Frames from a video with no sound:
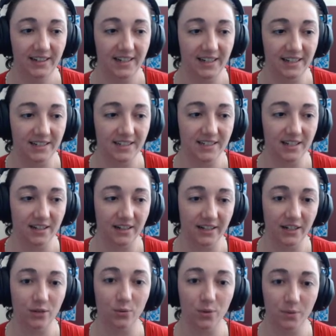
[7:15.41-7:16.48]
It
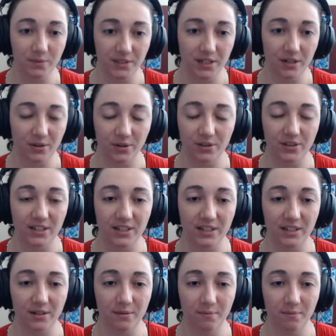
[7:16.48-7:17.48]
groups or the